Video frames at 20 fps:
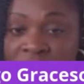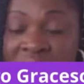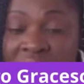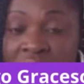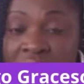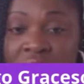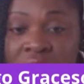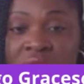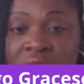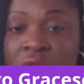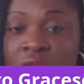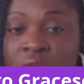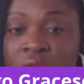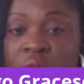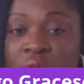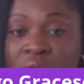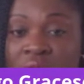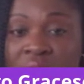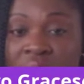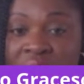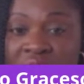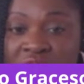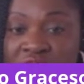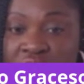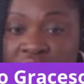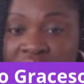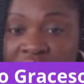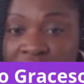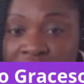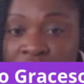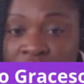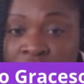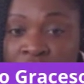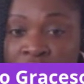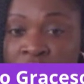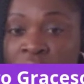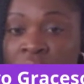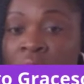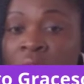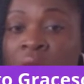because we want to make sure that
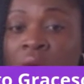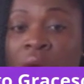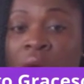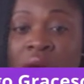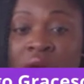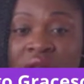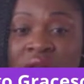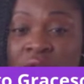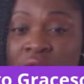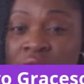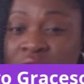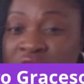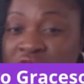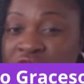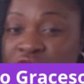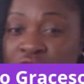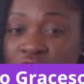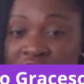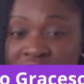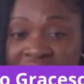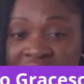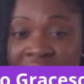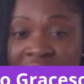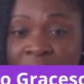the source